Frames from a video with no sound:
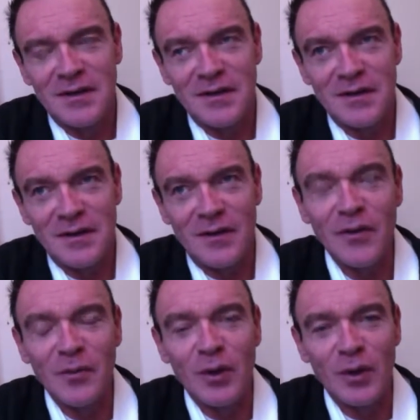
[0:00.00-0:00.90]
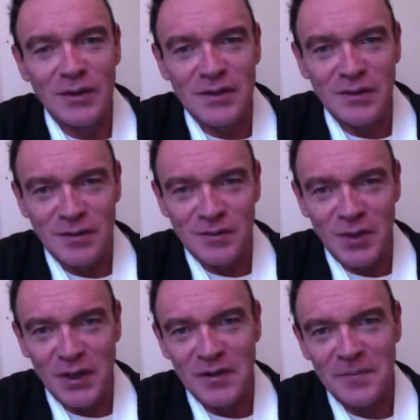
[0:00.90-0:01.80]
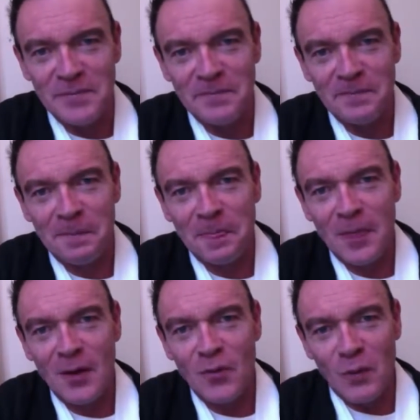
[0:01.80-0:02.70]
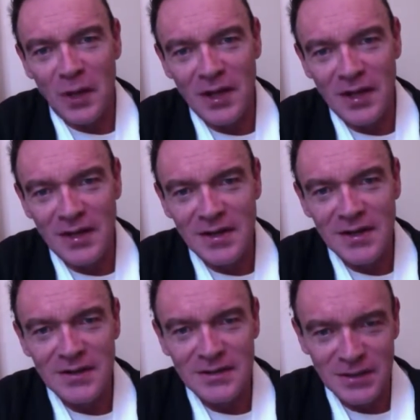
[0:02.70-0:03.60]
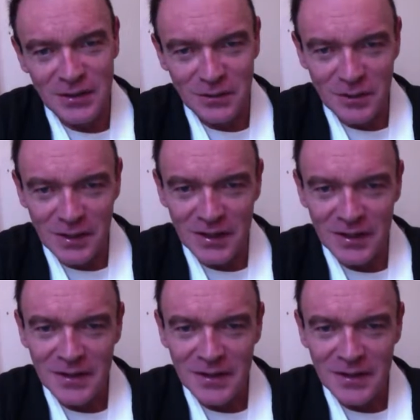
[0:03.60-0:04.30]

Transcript: on the ball, so to speak. We continually